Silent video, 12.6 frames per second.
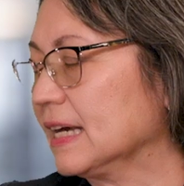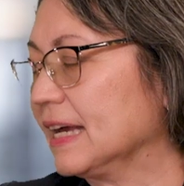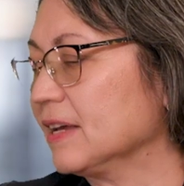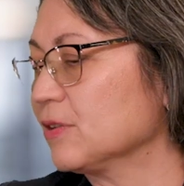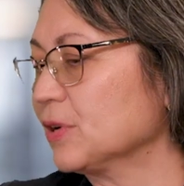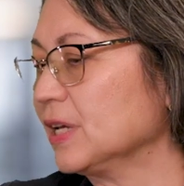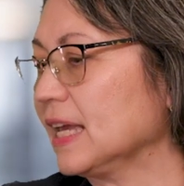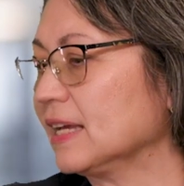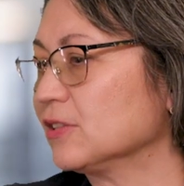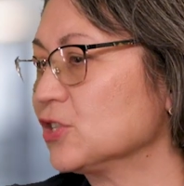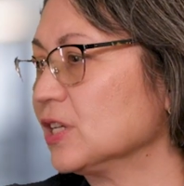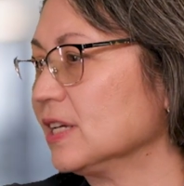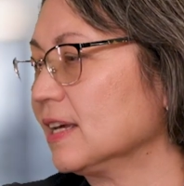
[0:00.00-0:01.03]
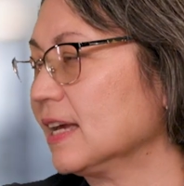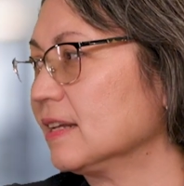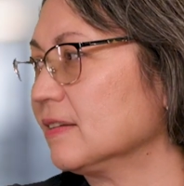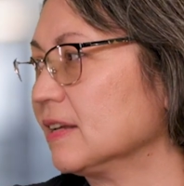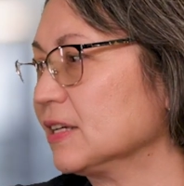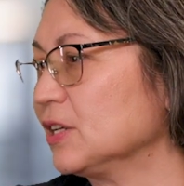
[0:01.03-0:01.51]
I agree, Angie.
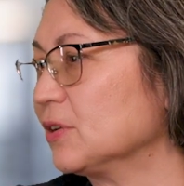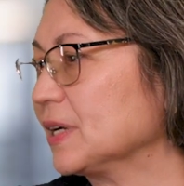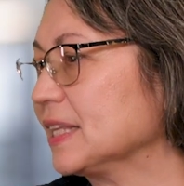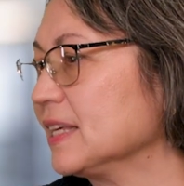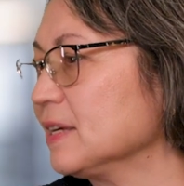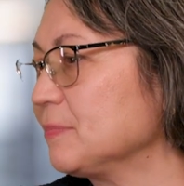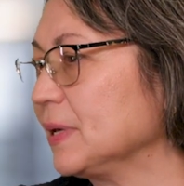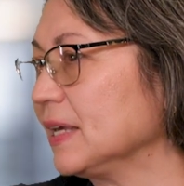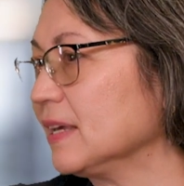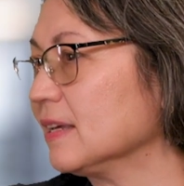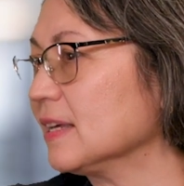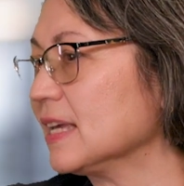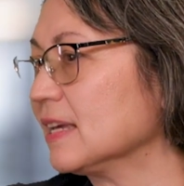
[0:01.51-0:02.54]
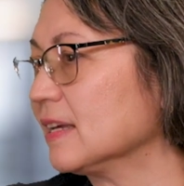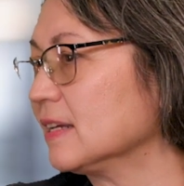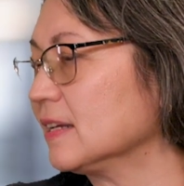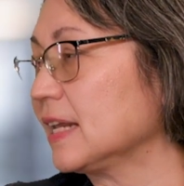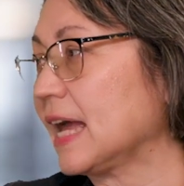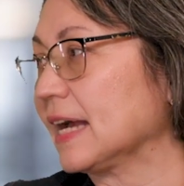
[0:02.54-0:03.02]
And, I think being
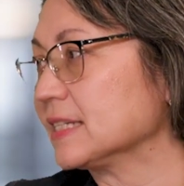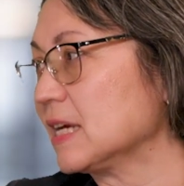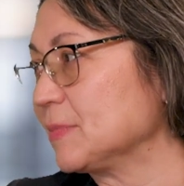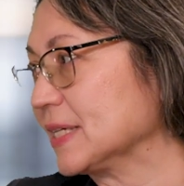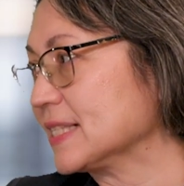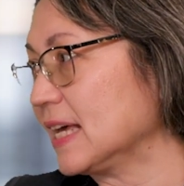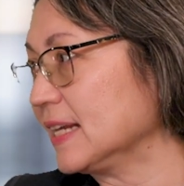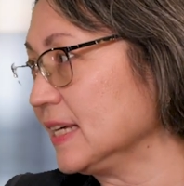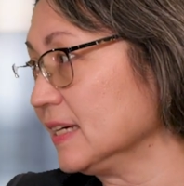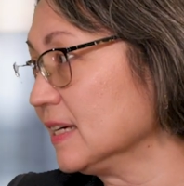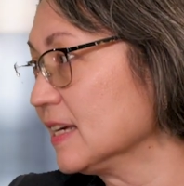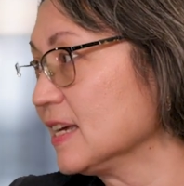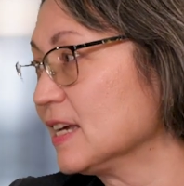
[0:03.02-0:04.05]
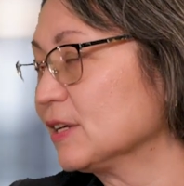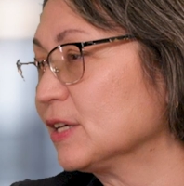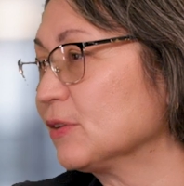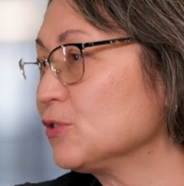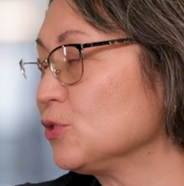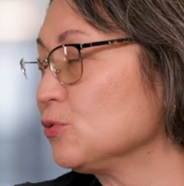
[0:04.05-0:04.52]
in an academic setting
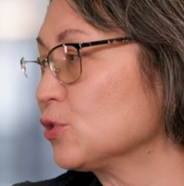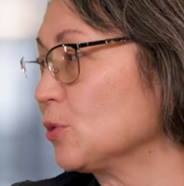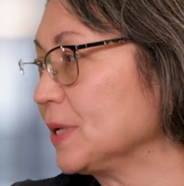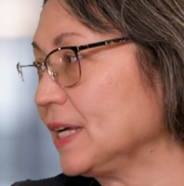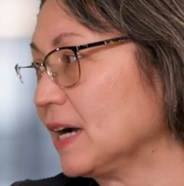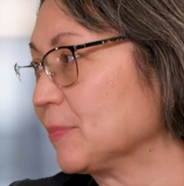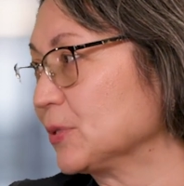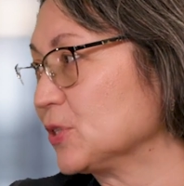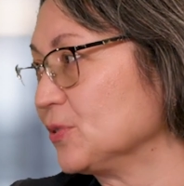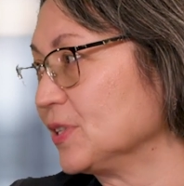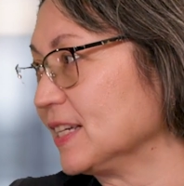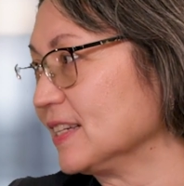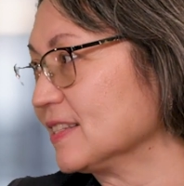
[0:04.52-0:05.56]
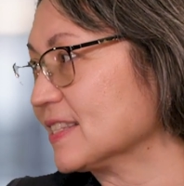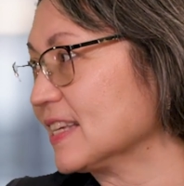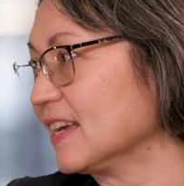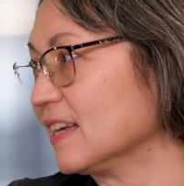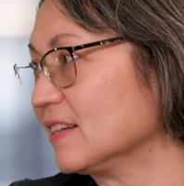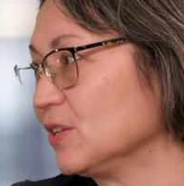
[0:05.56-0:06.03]
gives you so many opportunities.
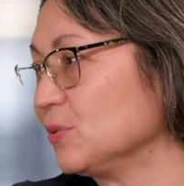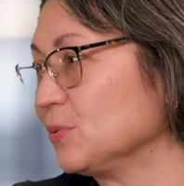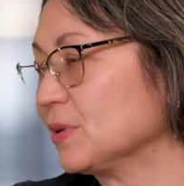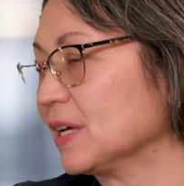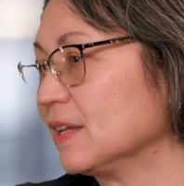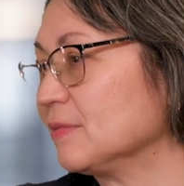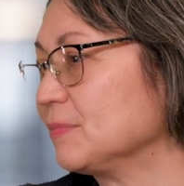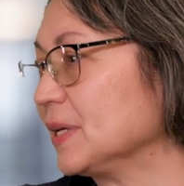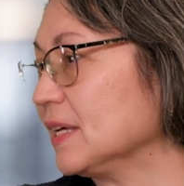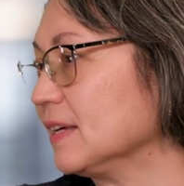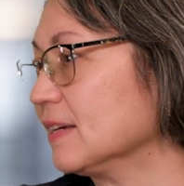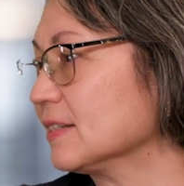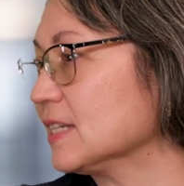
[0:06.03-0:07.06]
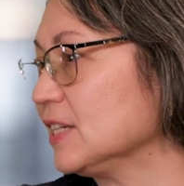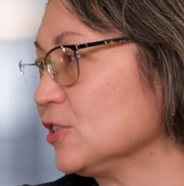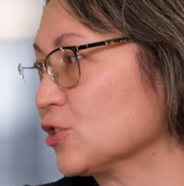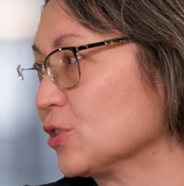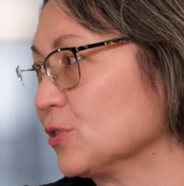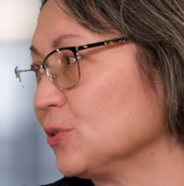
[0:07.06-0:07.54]
And you can be a
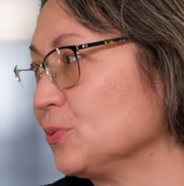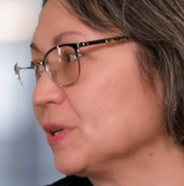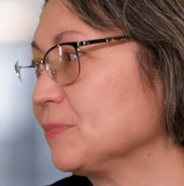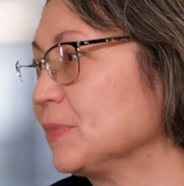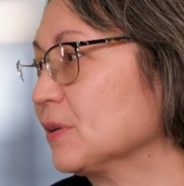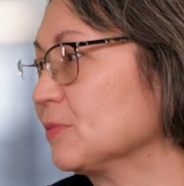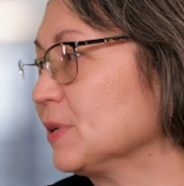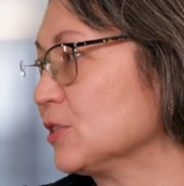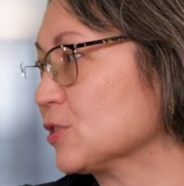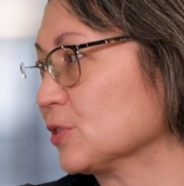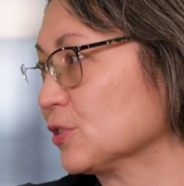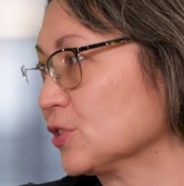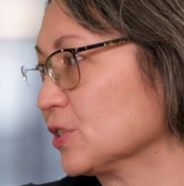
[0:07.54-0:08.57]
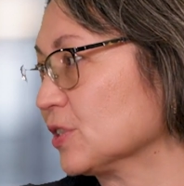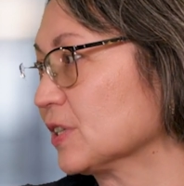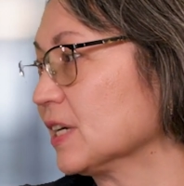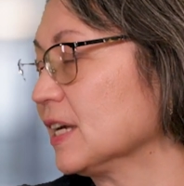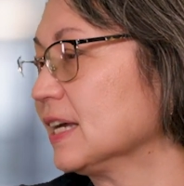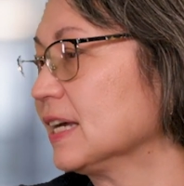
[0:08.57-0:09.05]
teacher, you can be a researcher,